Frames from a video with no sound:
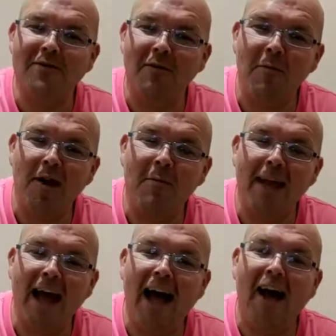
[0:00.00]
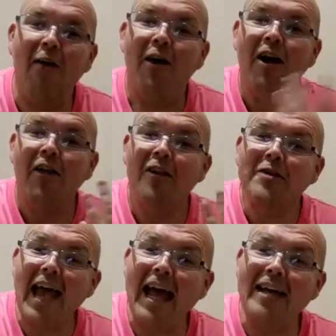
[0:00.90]
from coming out, those
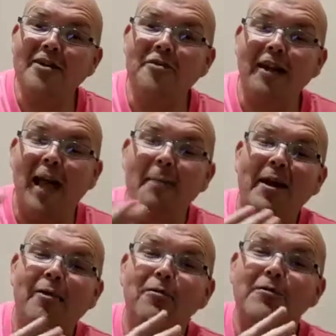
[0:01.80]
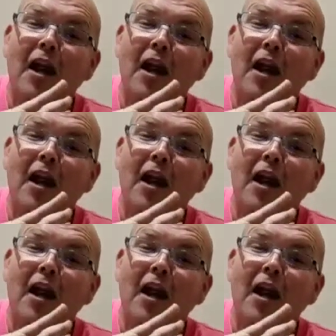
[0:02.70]
extra chemicals